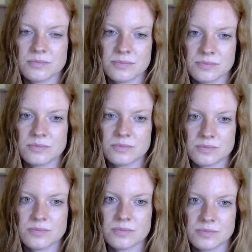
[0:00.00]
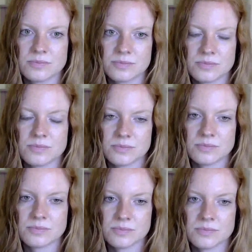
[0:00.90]

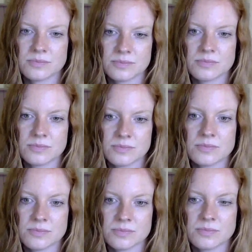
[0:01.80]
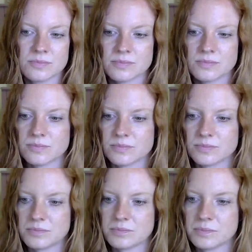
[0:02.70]

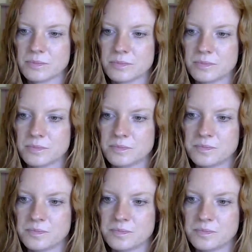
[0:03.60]
(not speaking)